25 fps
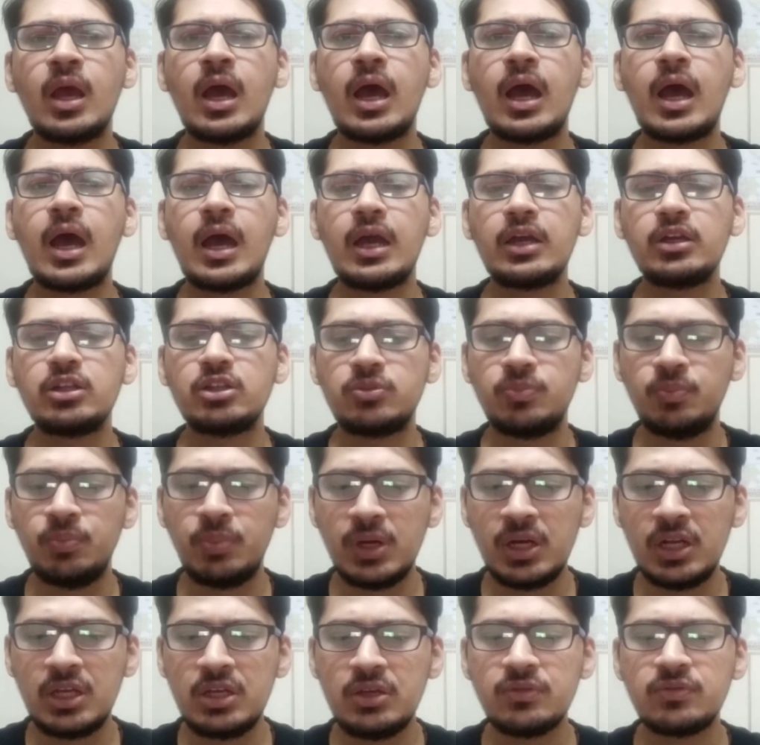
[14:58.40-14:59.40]
I
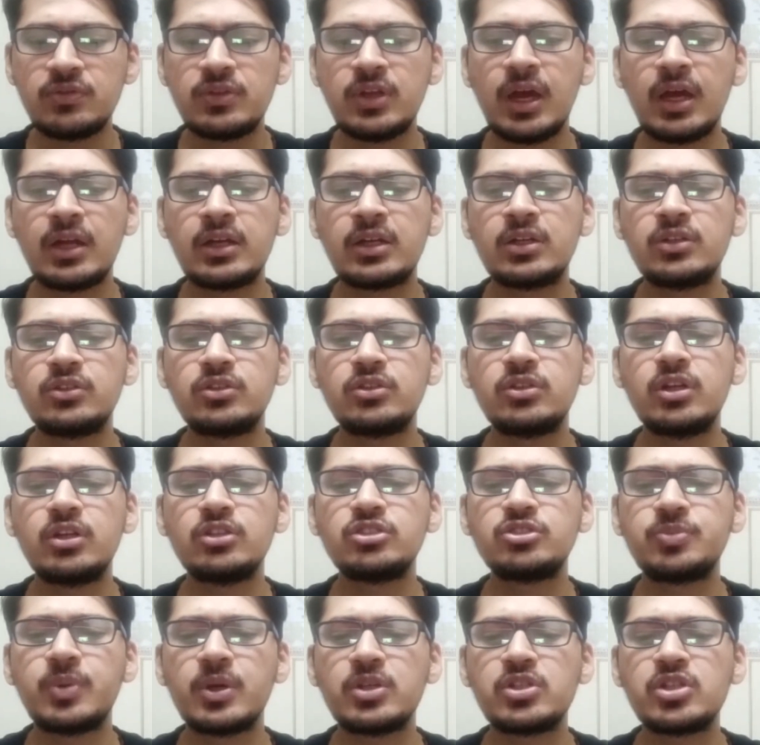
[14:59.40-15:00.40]
believe that
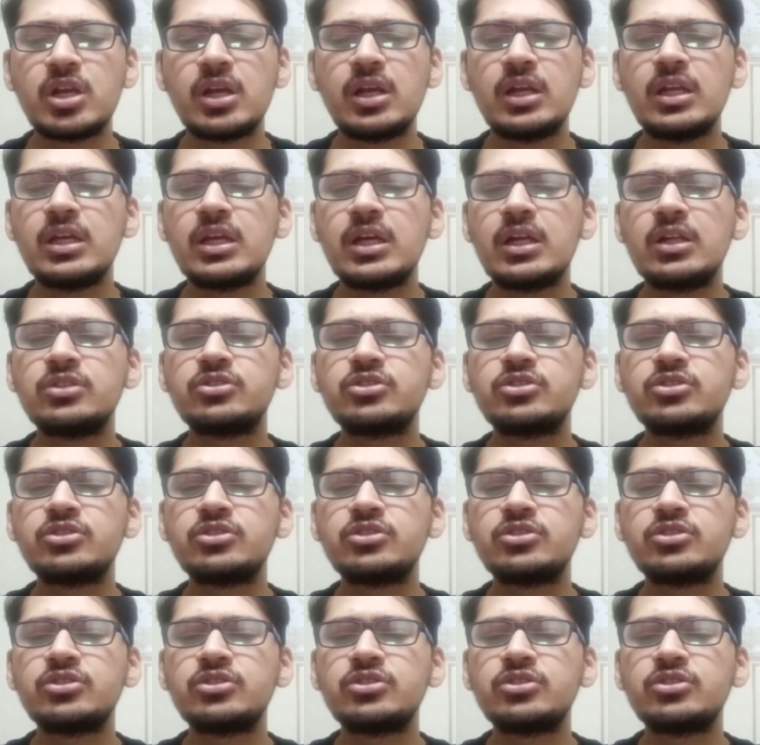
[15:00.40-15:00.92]
special legal